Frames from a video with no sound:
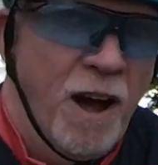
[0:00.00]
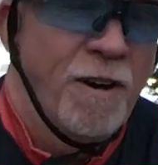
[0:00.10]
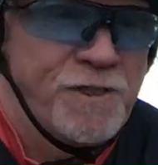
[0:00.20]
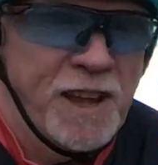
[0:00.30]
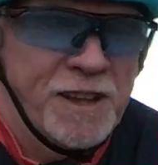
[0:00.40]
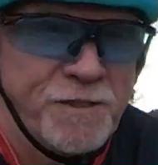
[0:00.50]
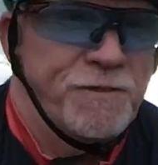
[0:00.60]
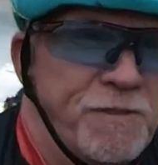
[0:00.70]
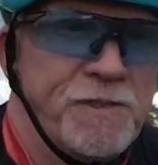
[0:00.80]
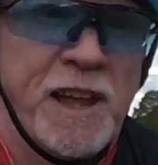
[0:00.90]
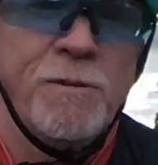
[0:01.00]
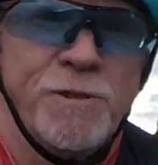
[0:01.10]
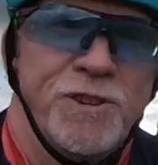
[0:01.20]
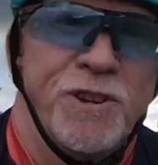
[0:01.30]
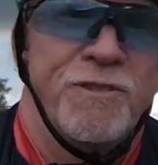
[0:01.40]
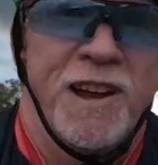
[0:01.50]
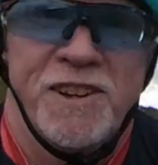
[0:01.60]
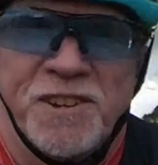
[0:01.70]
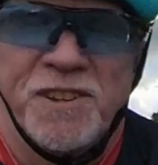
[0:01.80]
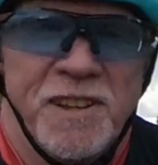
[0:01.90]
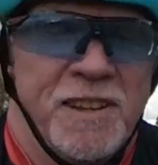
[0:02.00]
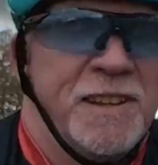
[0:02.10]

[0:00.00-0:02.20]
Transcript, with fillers: of 10 to 50 hours duration.